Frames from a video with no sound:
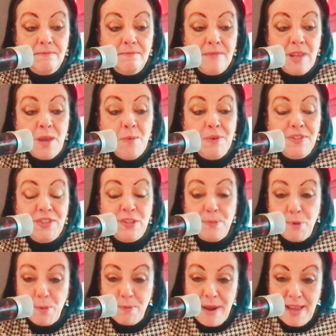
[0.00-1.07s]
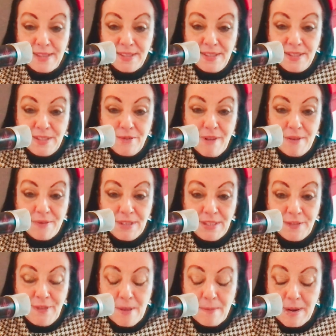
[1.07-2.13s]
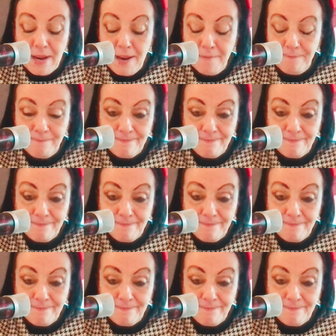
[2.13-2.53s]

He wants to put blessings around his family.